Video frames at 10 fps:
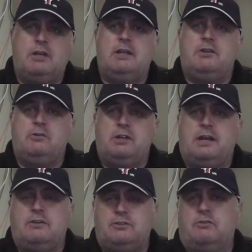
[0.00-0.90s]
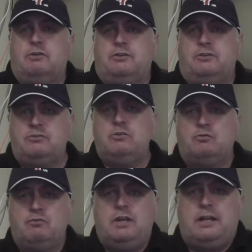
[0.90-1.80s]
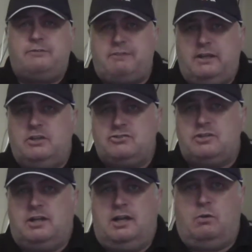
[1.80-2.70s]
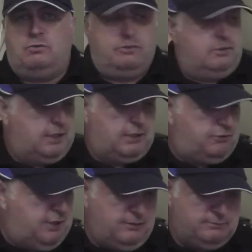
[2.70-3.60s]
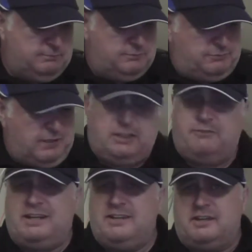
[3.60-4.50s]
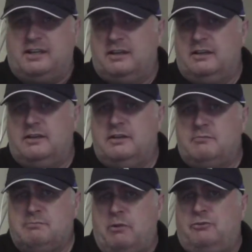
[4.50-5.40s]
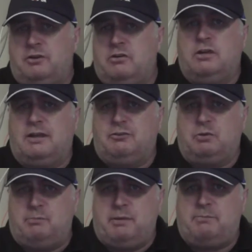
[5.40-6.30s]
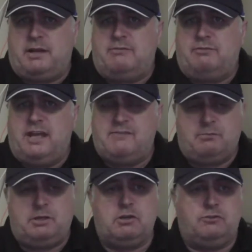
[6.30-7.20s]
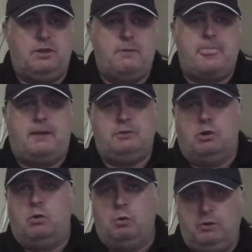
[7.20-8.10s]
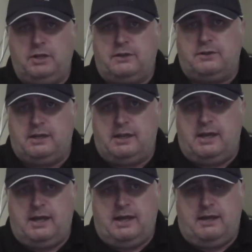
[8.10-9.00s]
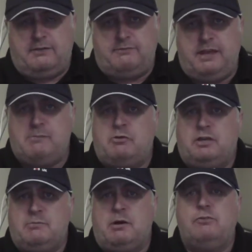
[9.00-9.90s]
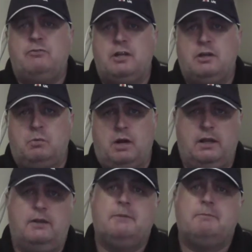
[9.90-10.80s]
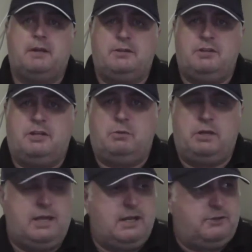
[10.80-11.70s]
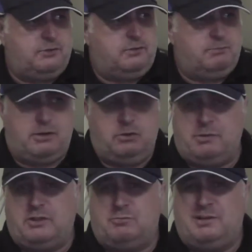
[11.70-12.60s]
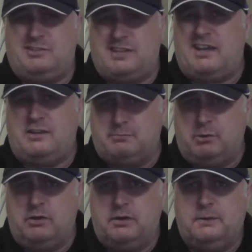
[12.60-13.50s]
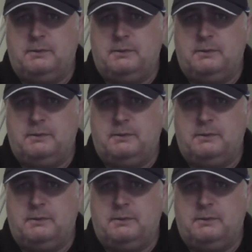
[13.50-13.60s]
really the only answer is there's no real advantage to clouds. Like I say, in fact, if anything, mouth to lung gives you a bit better flavour because you're holding the vapour in your mouth for a little while until you inhale it. It might only be a split second, but